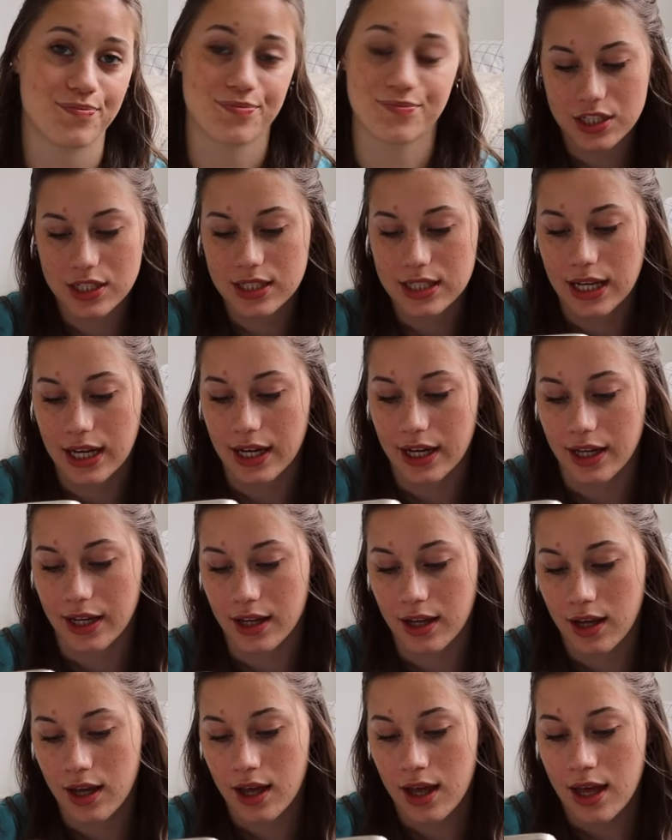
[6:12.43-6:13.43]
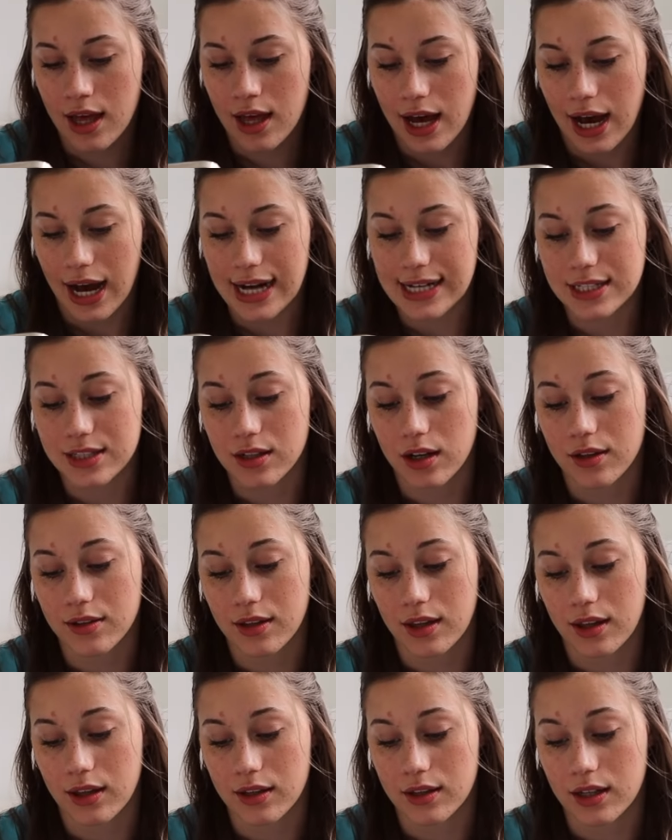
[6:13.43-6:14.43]
She said, I saw
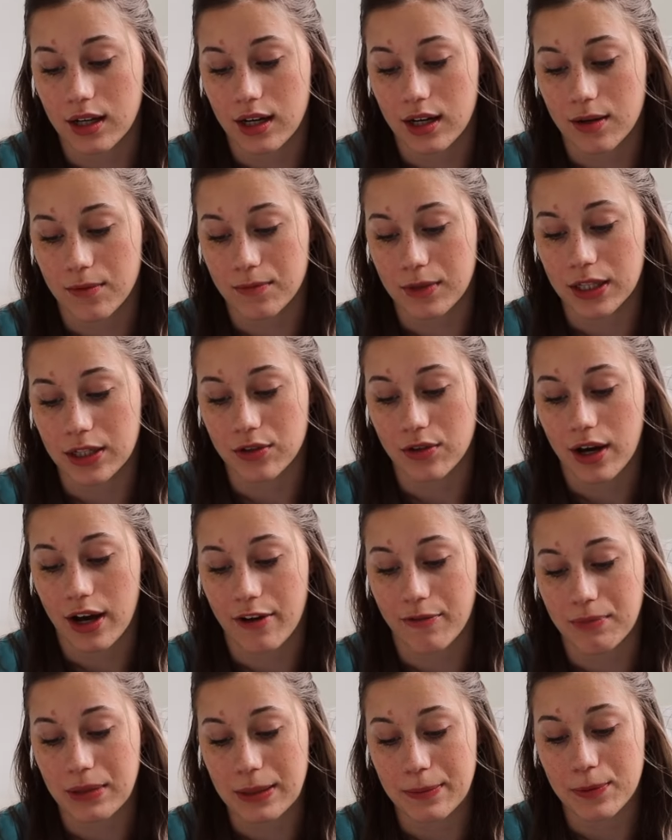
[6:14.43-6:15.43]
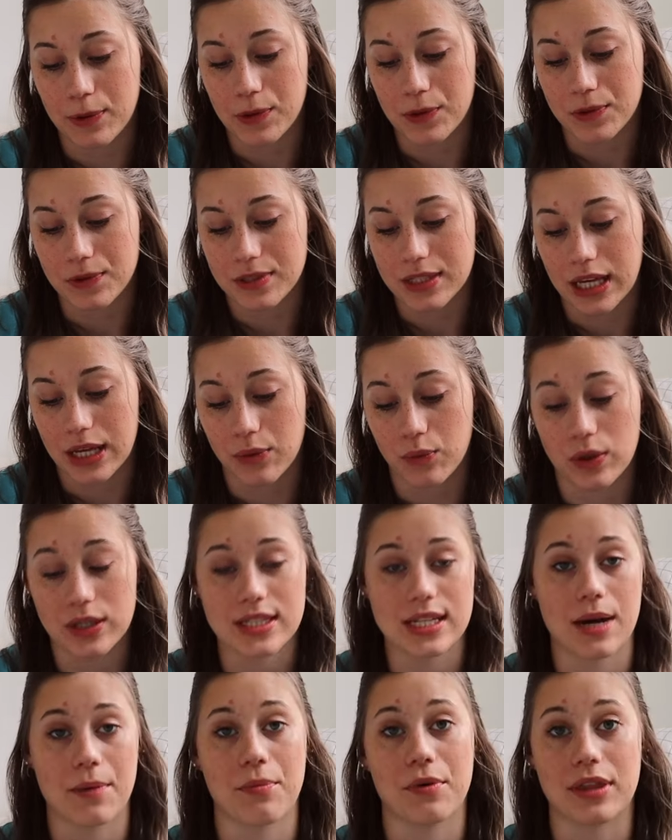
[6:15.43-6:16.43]
that um, they don't have peepholes and
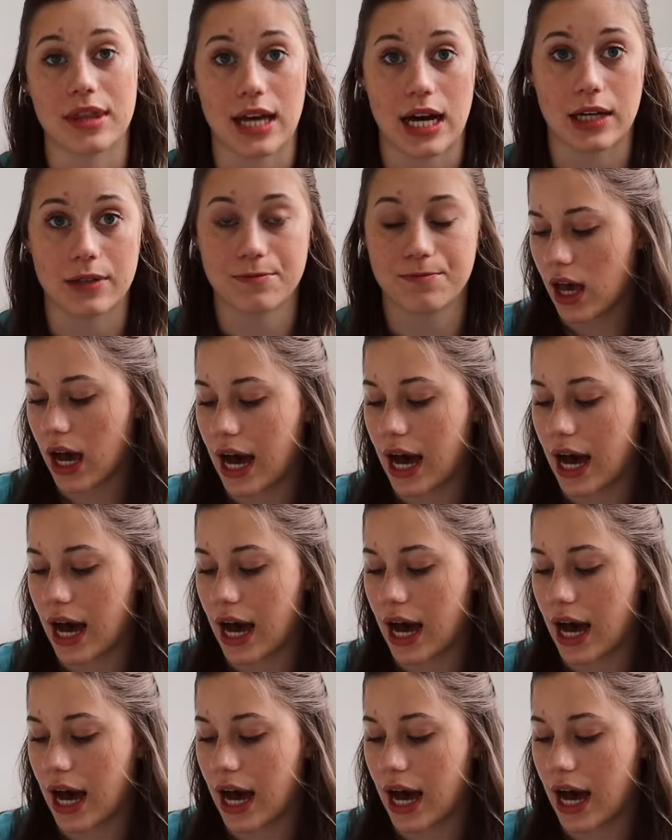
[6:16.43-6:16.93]
what's up with that.